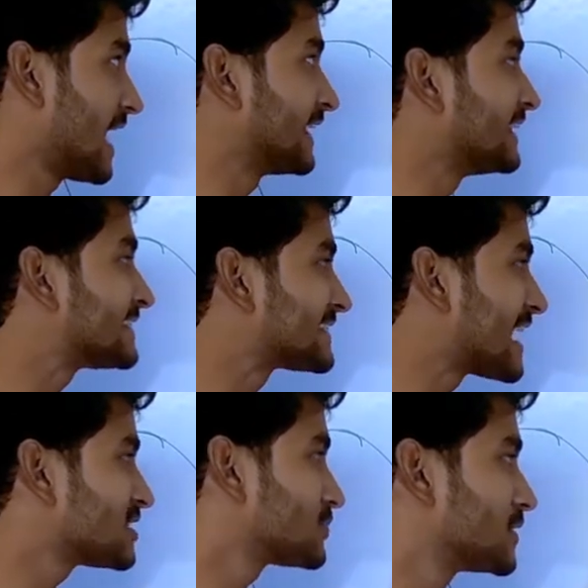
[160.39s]
and
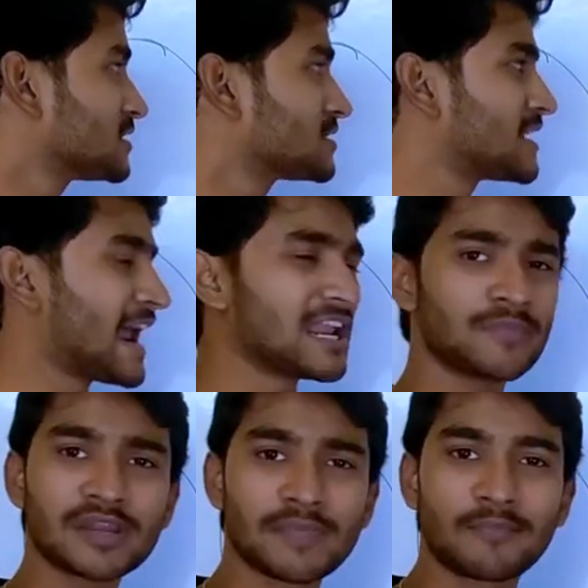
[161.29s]
instance means
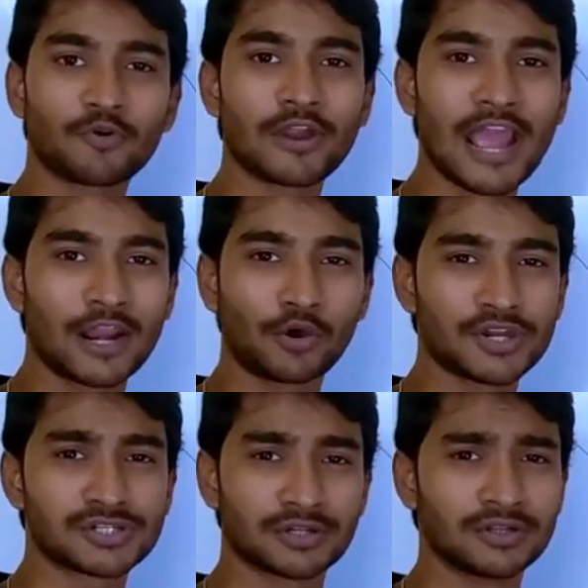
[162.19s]
dynamic memory
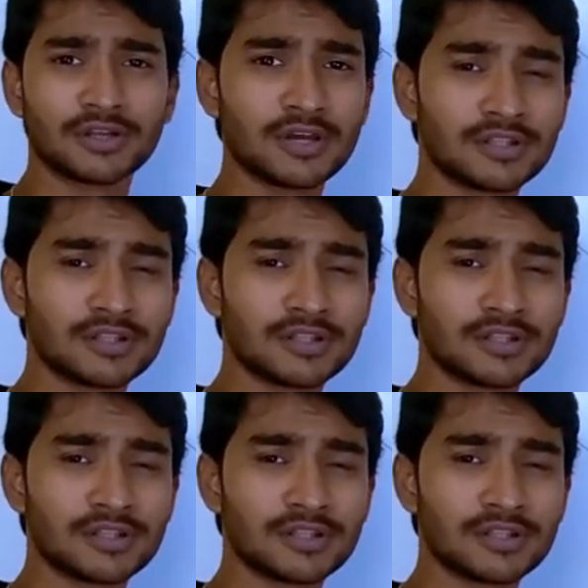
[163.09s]
allocation.